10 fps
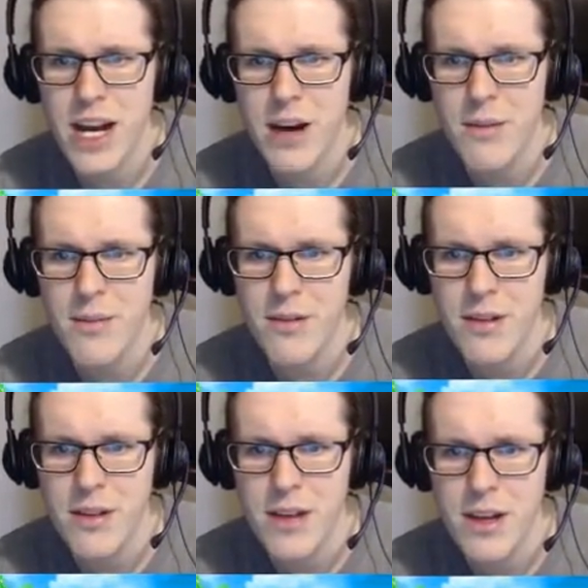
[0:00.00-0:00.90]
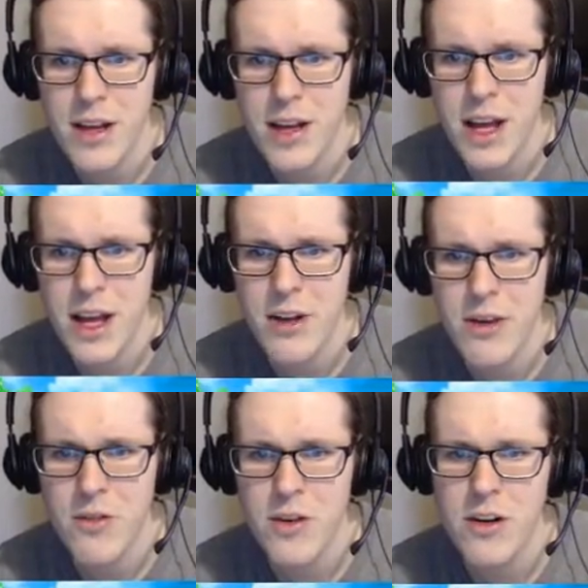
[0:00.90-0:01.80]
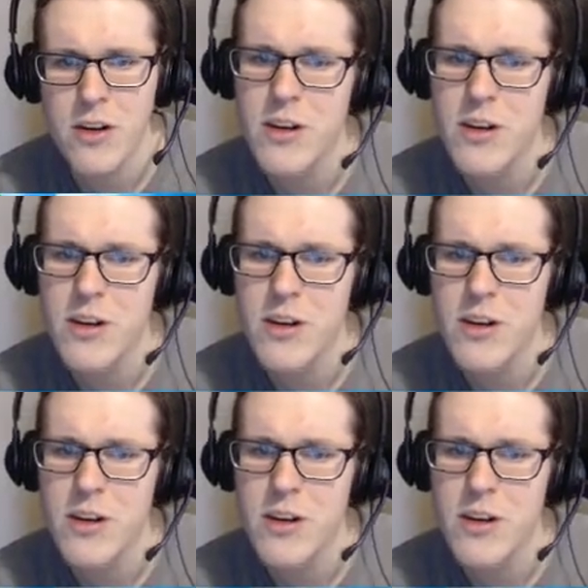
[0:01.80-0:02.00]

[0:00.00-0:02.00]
up and over.